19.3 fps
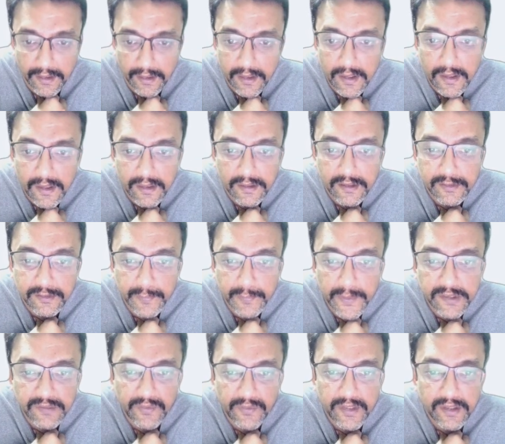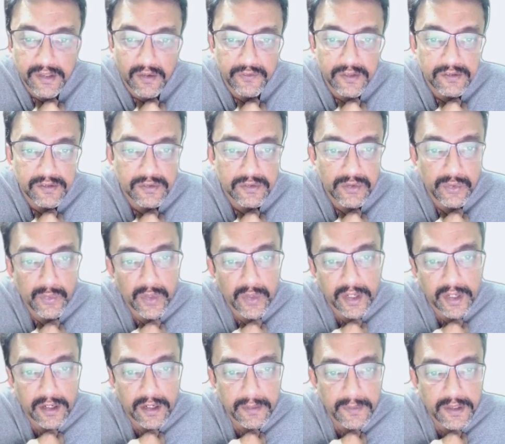The specifics of this new
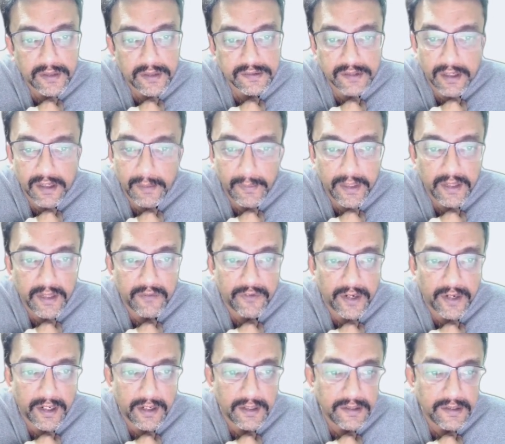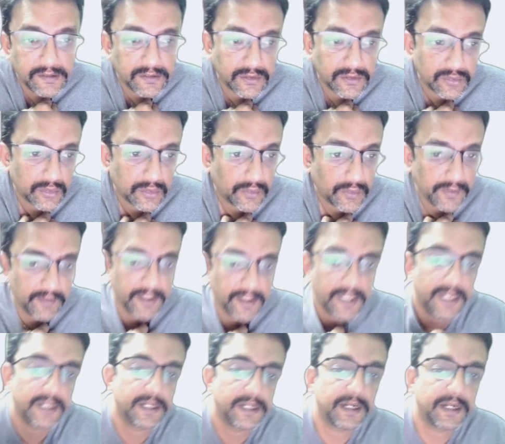economy are still being finalized, so we will get
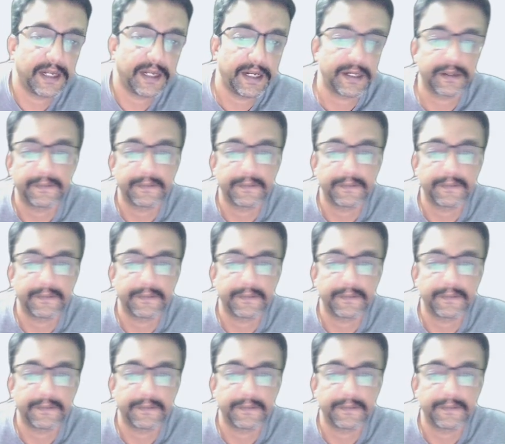that later.